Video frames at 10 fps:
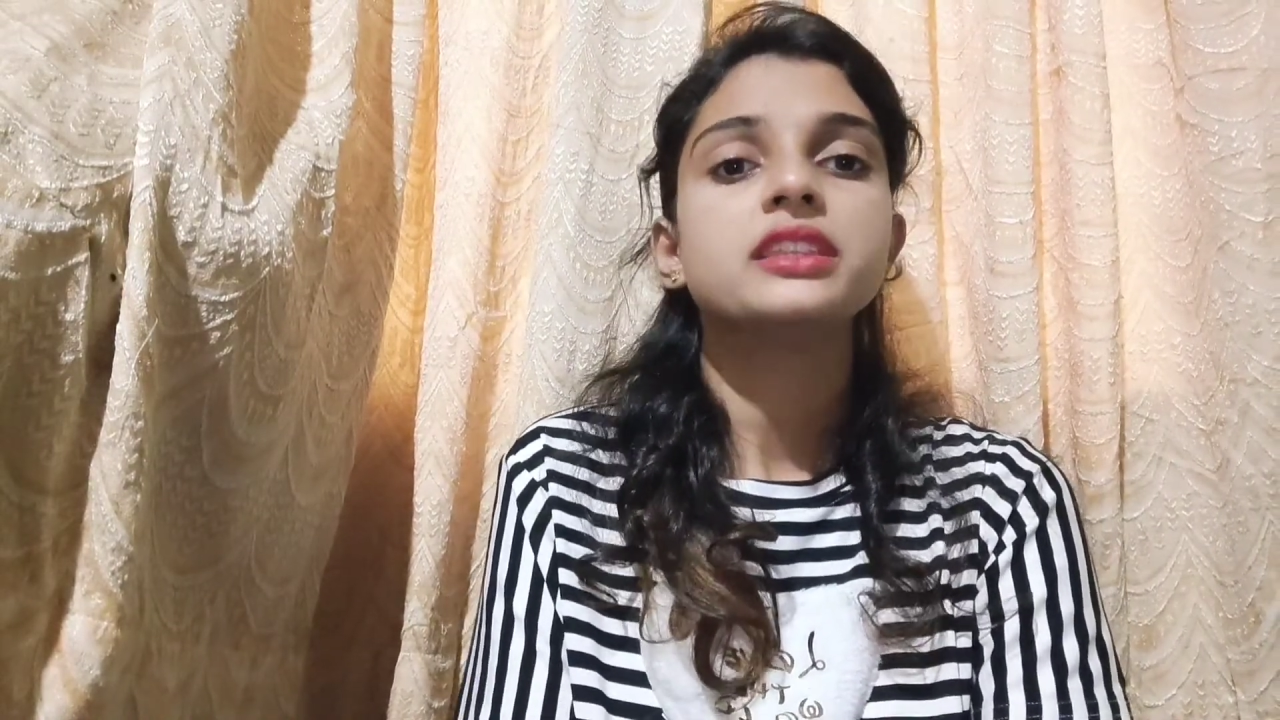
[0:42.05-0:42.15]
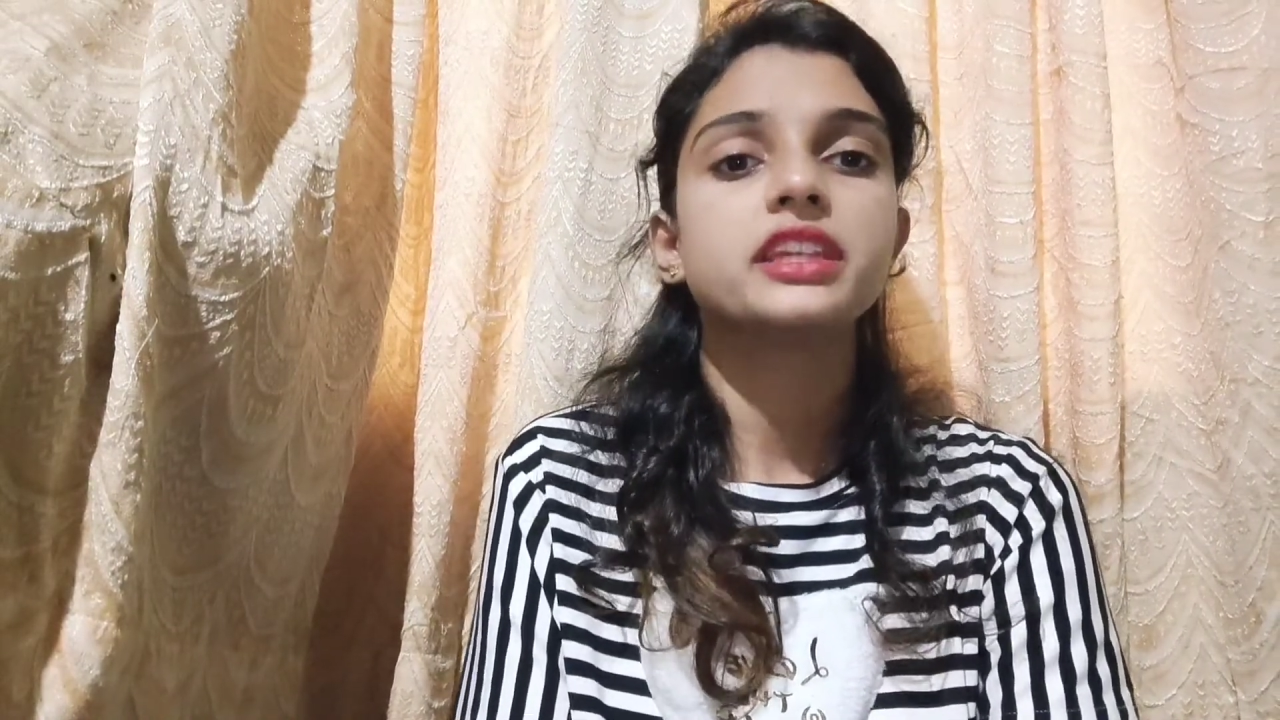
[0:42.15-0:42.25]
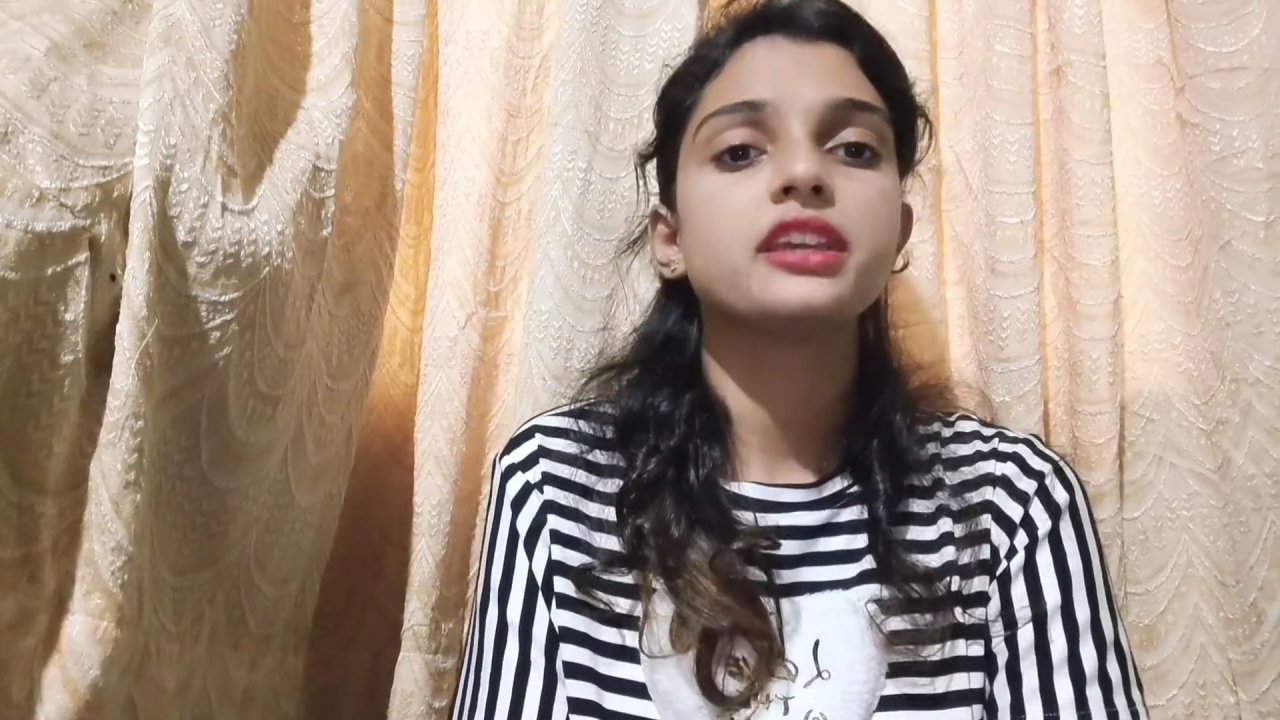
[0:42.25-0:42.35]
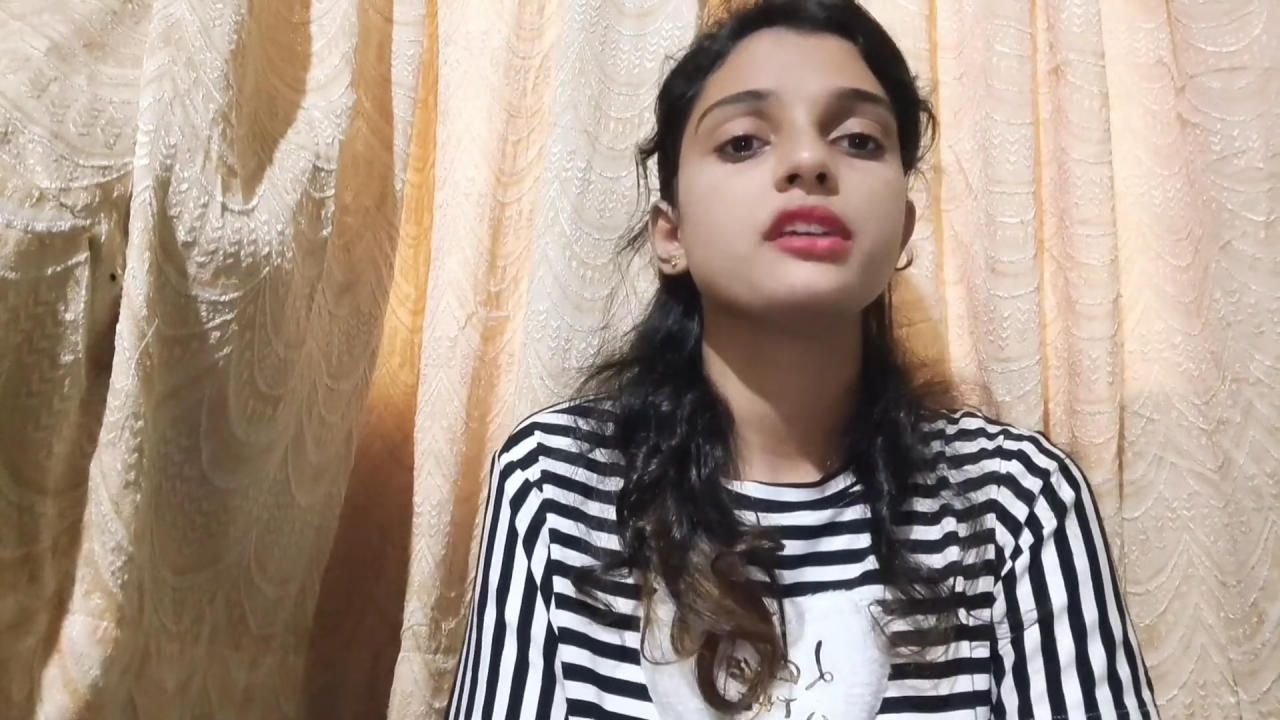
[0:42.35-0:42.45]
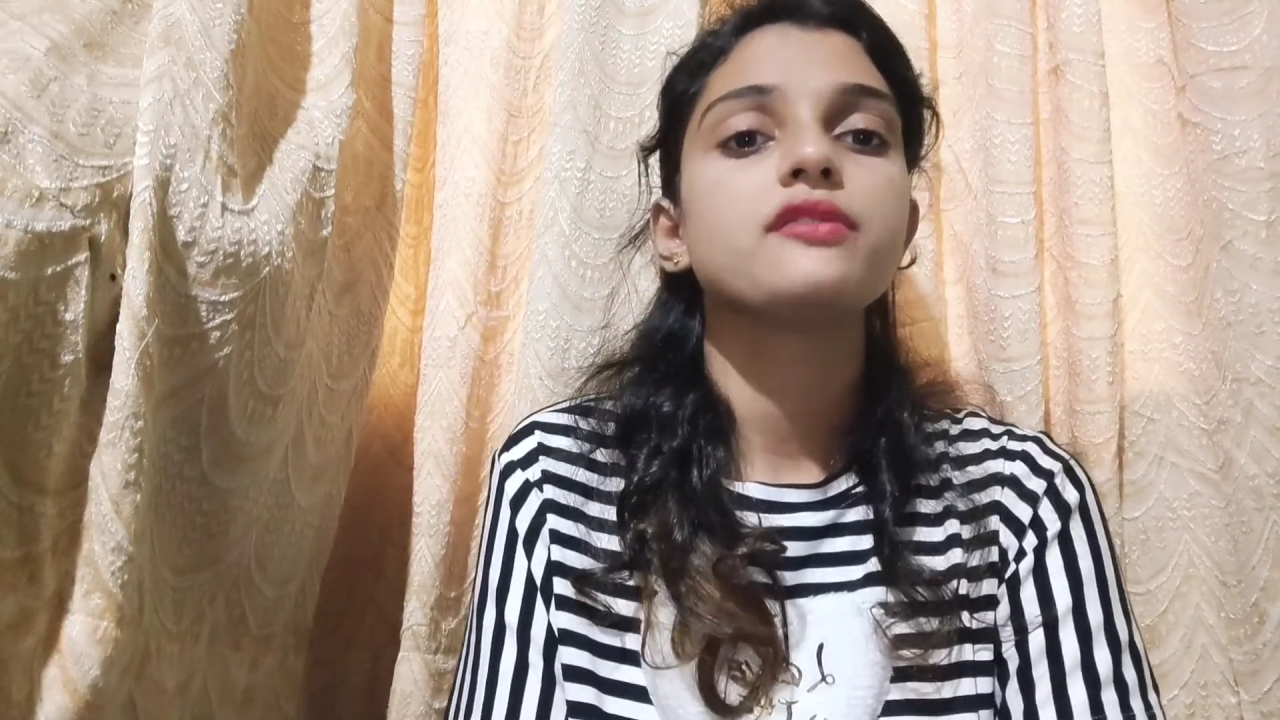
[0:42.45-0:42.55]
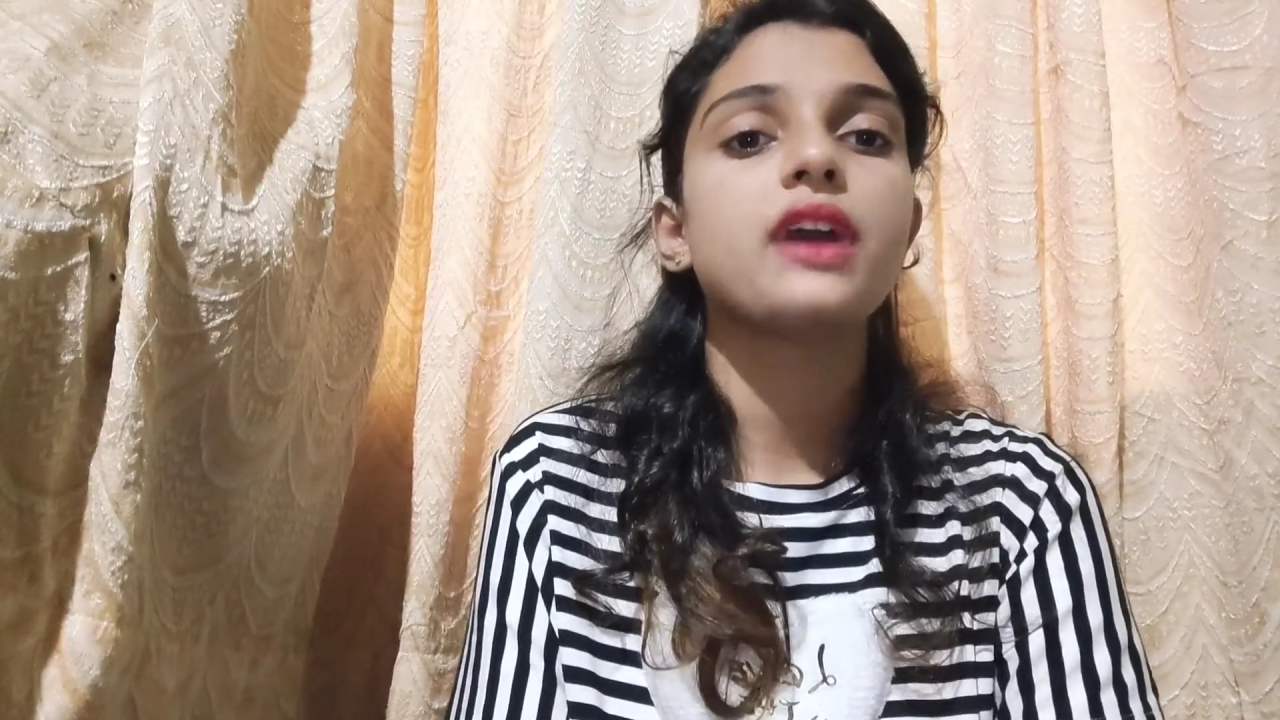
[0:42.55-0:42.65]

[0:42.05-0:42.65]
the